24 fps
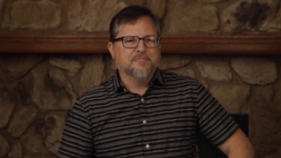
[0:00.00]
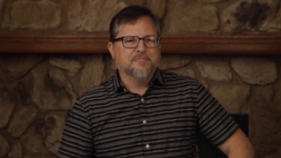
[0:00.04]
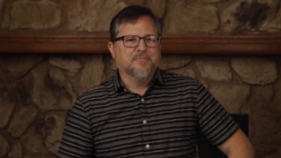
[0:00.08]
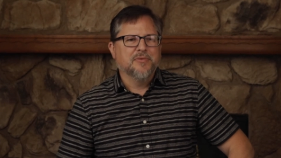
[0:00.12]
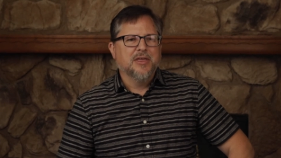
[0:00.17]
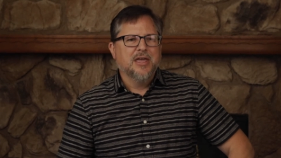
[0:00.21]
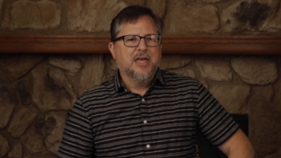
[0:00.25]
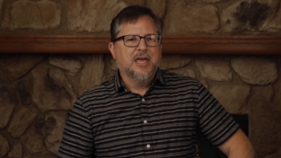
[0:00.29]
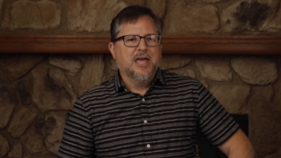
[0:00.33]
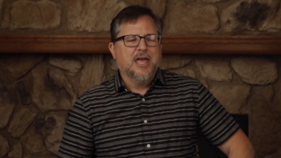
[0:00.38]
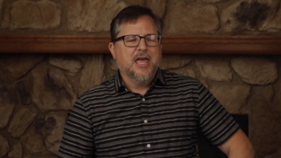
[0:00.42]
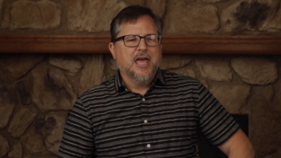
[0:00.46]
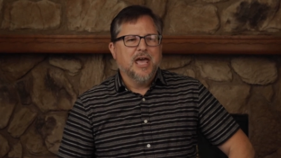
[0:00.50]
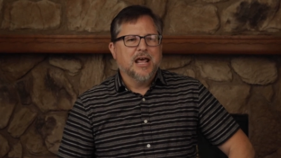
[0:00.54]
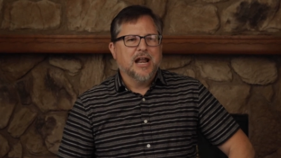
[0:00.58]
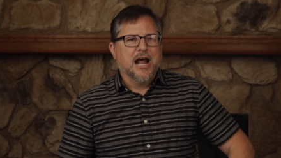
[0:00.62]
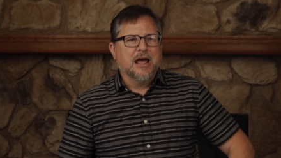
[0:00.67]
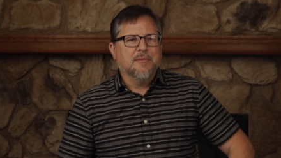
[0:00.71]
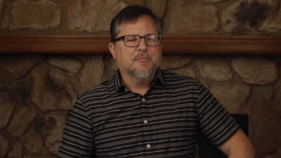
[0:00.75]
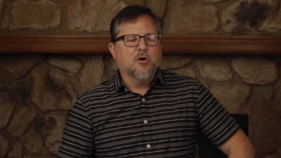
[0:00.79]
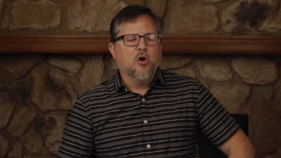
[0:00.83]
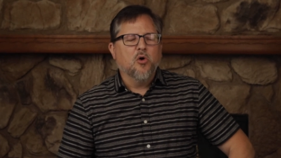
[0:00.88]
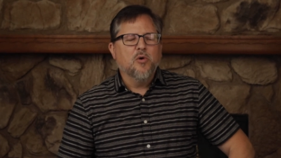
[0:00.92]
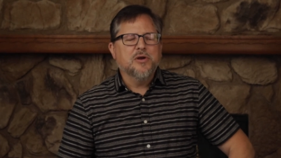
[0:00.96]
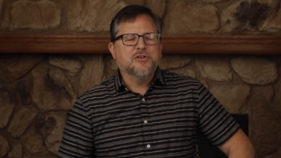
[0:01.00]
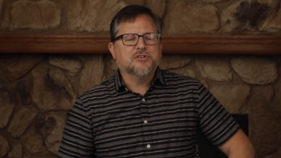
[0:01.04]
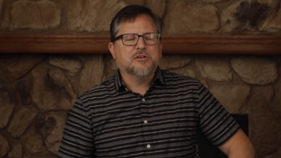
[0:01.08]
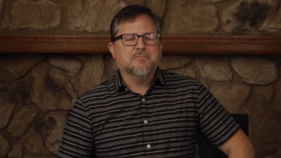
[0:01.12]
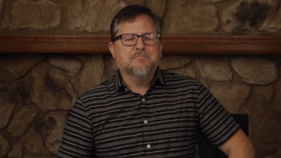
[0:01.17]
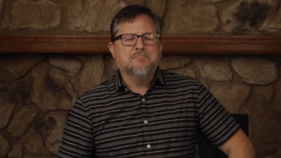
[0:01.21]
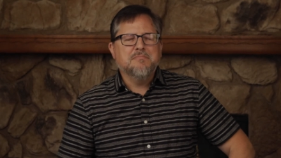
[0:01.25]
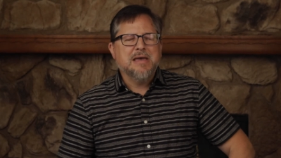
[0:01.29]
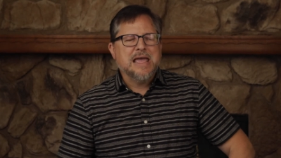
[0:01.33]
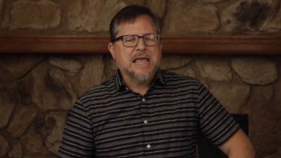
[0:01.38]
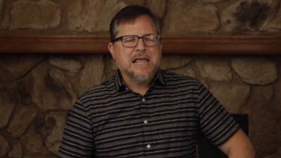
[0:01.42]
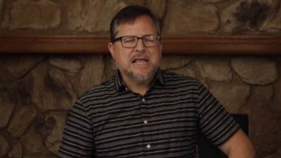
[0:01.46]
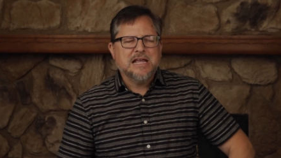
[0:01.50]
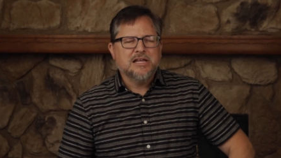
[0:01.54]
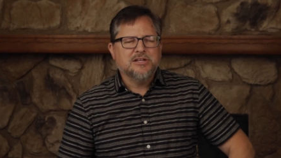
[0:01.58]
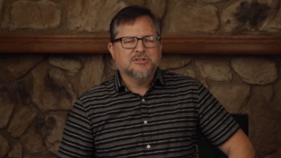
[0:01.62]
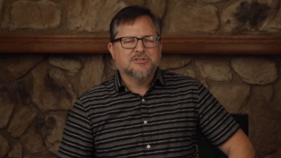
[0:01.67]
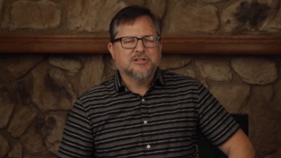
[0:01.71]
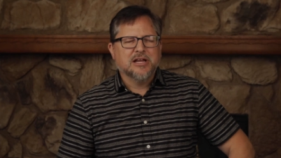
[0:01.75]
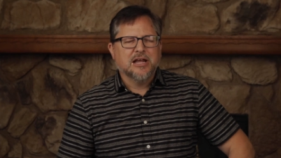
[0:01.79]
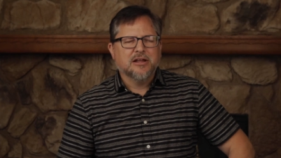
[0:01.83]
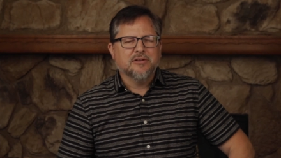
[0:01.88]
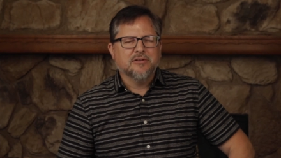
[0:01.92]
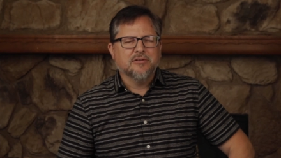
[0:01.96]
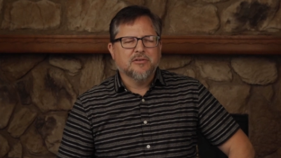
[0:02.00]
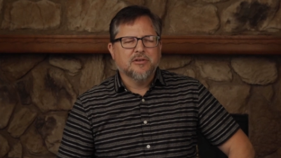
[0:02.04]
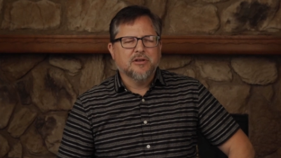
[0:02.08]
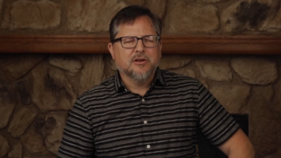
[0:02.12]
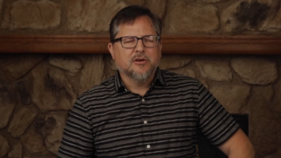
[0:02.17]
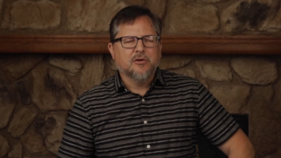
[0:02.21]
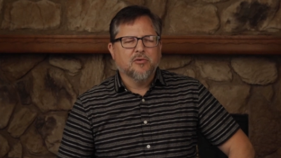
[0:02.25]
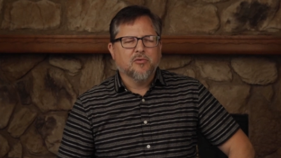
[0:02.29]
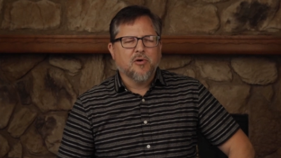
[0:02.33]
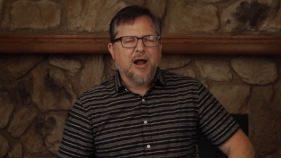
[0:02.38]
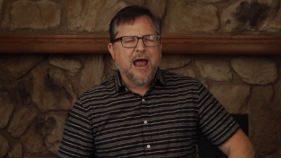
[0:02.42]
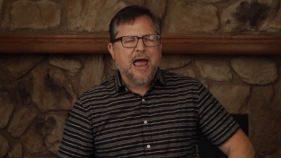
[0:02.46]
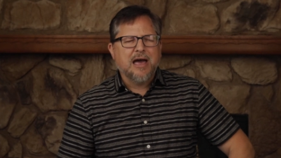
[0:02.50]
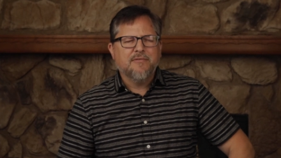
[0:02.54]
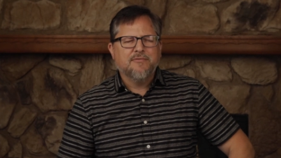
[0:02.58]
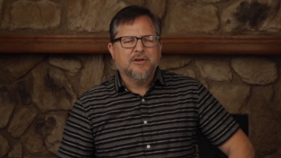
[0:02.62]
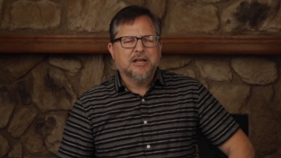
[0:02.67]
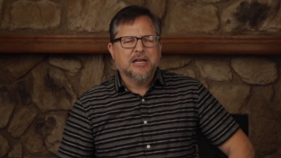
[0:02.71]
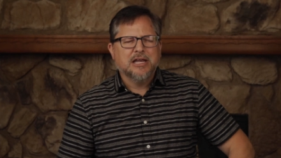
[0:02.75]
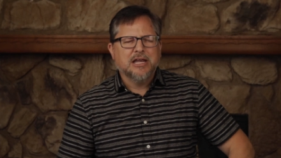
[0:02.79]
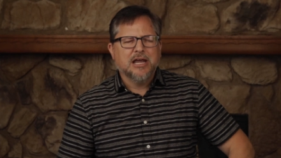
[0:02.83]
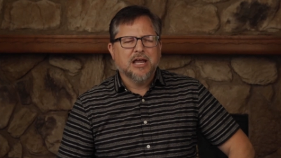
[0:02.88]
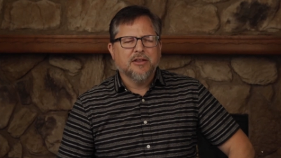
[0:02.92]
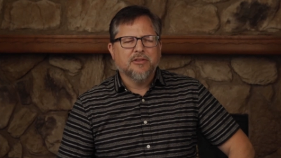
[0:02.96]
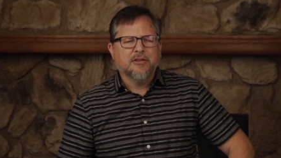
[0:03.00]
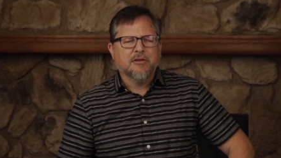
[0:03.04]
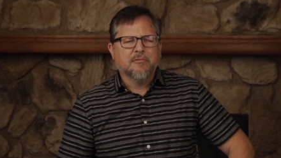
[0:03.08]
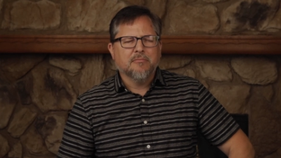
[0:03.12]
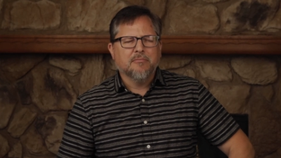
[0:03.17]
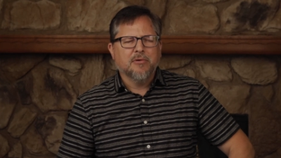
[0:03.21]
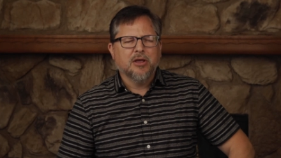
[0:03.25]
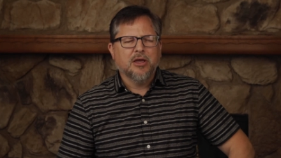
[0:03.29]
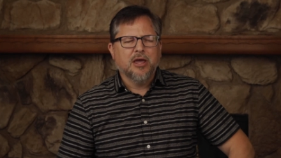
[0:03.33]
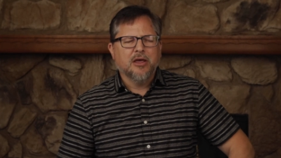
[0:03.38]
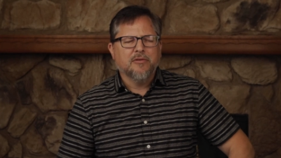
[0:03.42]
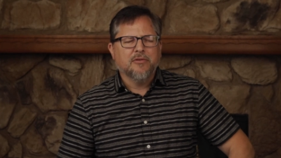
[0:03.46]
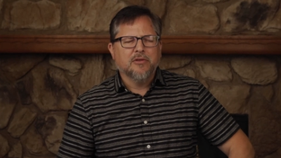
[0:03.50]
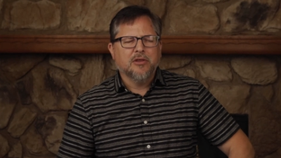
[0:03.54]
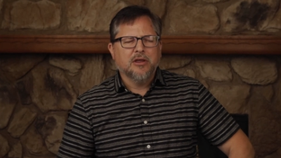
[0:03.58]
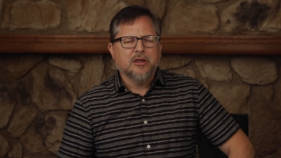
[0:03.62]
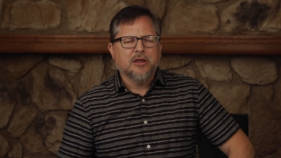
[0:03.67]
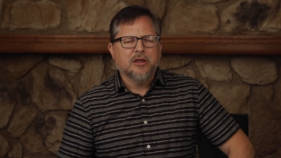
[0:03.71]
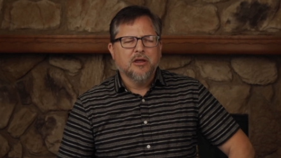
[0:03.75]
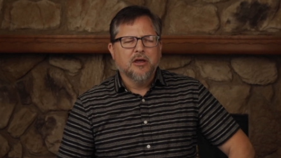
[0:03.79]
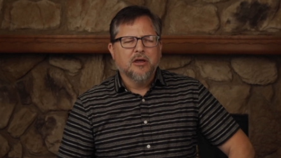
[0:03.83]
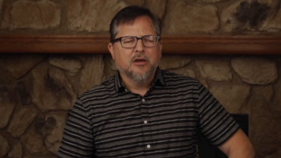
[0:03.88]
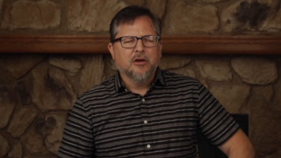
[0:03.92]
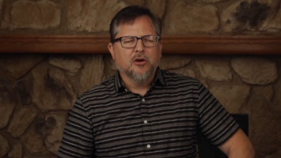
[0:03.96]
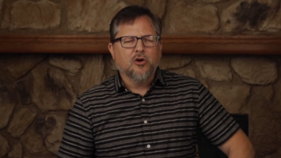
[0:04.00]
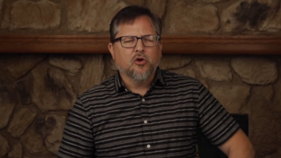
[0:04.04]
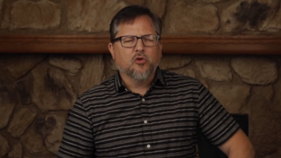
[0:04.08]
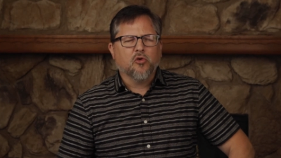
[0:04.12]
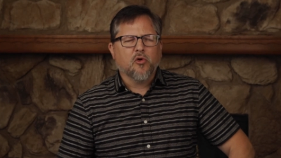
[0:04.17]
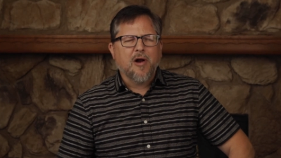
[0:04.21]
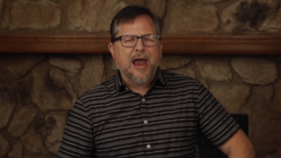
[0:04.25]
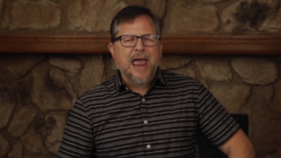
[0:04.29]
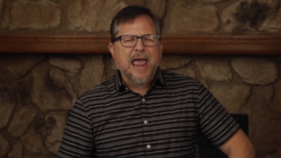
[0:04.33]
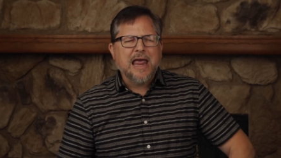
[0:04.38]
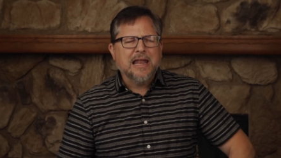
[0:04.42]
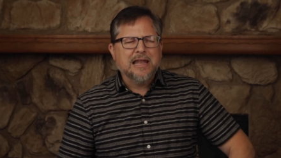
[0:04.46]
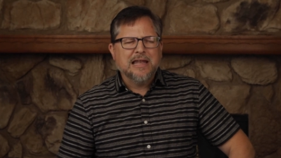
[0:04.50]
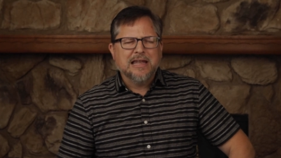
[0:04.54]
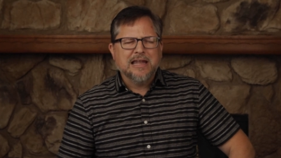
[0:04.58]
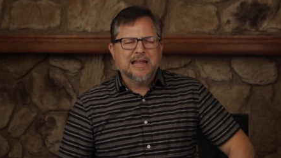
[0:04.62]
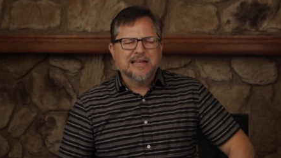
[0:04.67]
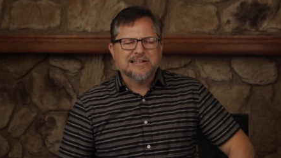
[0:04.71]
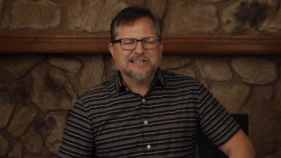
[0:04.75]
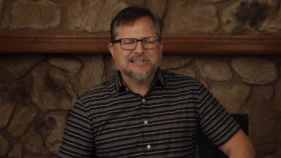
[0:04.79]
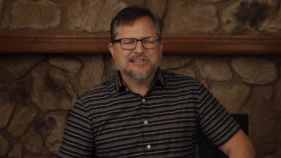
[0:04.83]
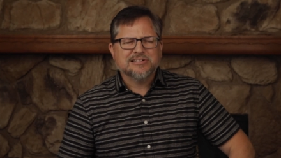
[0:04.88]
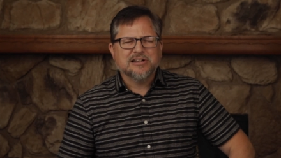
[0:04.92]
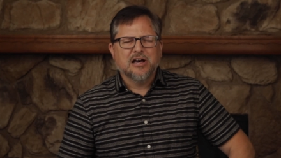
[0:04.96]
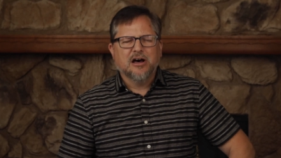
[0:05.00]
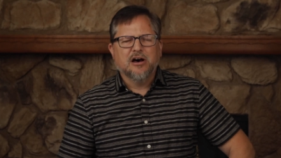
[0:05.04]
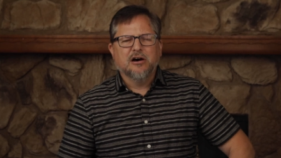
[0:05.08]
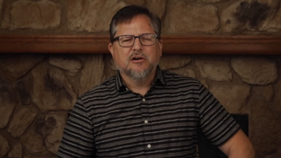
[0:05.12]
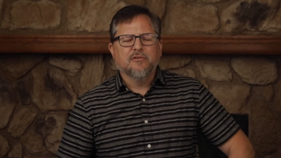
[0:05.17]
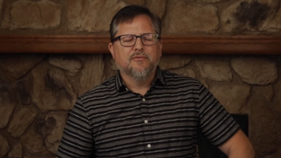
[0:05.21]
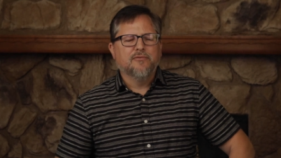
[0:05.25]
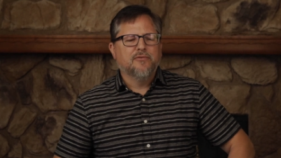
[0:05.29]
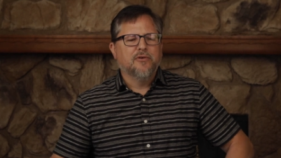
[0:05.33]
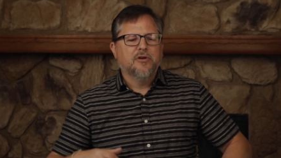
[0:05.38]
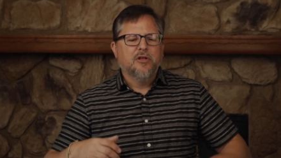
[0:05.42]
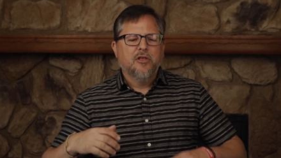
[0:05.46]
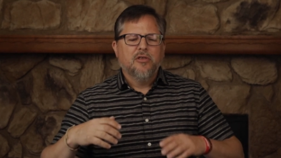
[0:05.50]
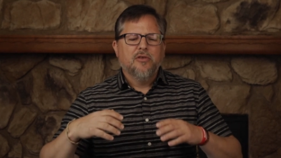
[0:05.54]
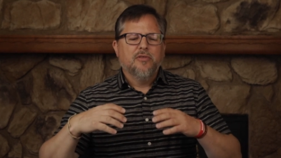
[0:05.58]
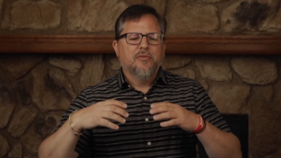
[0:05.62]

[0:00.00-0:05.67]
and and I'm always amazed at the gravity and the and the grandness of